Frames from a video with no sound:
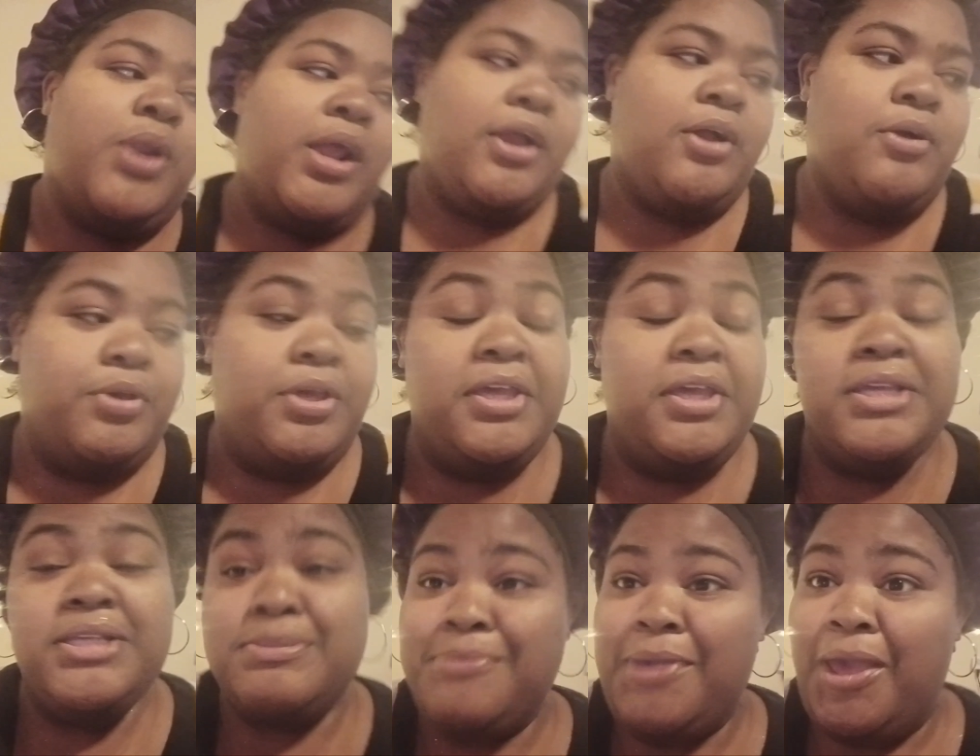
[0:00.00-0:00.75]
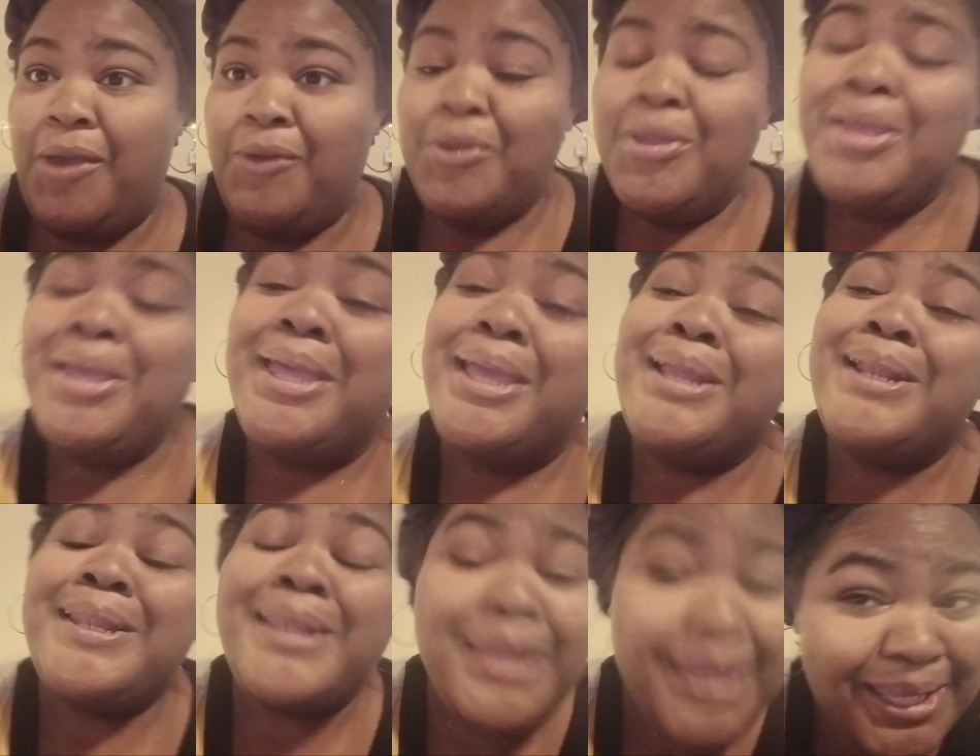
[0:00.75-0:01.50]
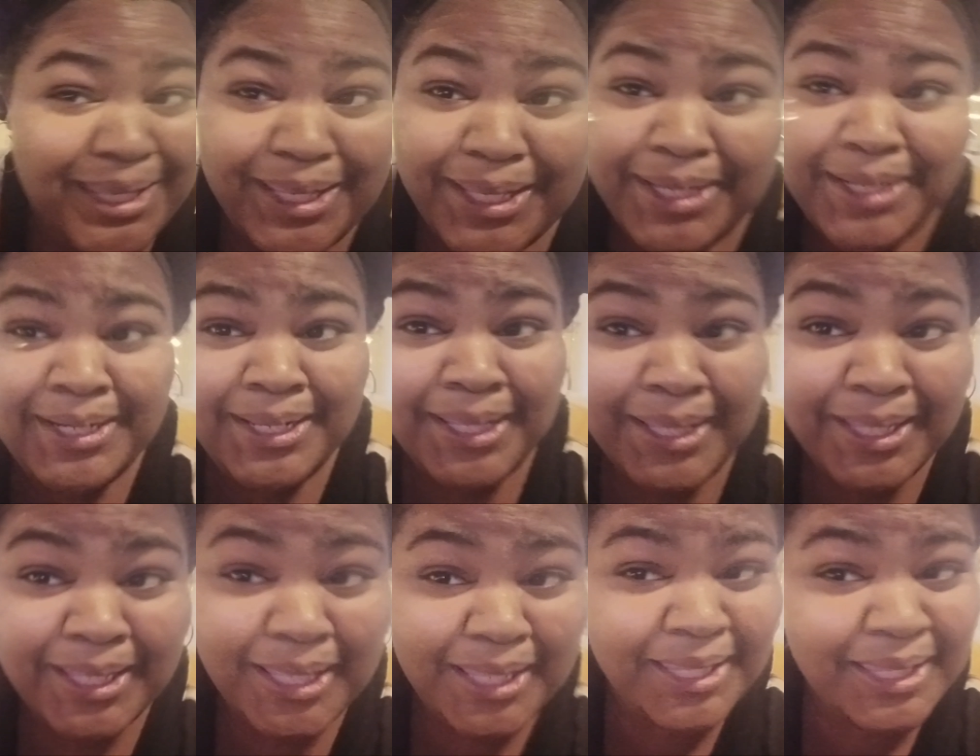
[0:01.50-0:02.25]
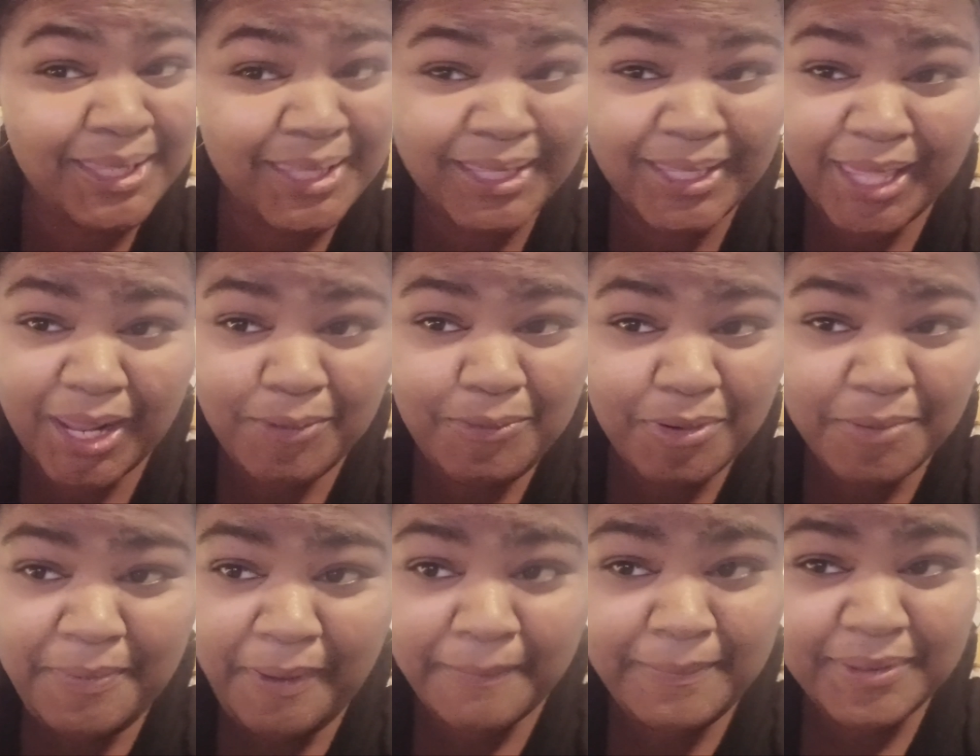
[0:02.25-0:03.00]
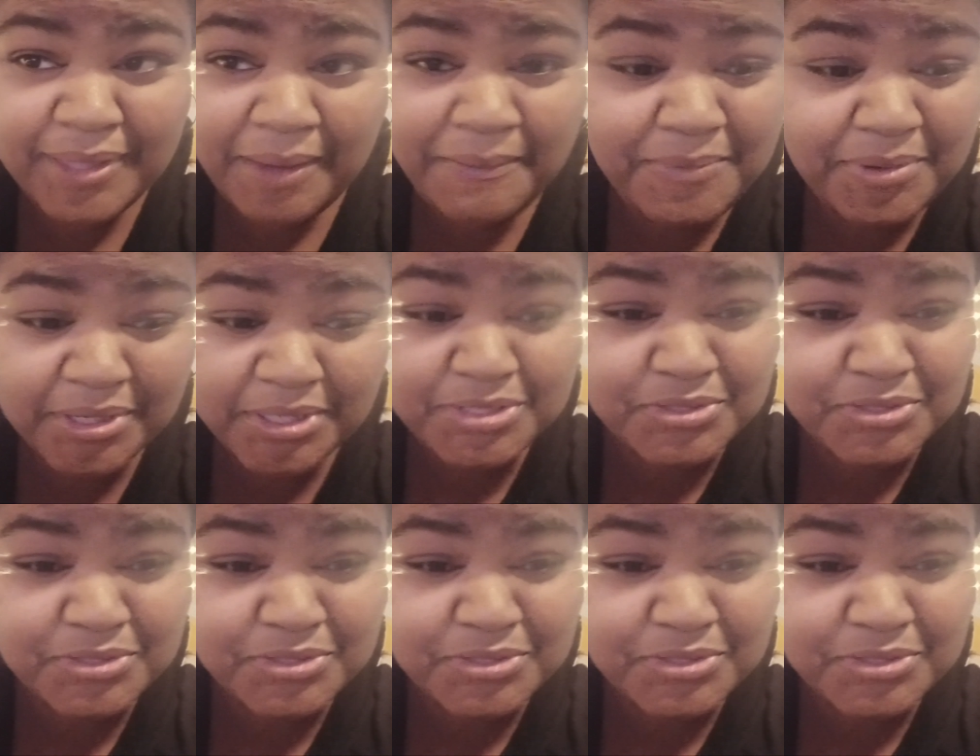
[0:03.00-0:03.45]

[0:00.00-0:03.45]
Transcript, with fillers: go get his mount, and then he ain't got to worry about me coming in his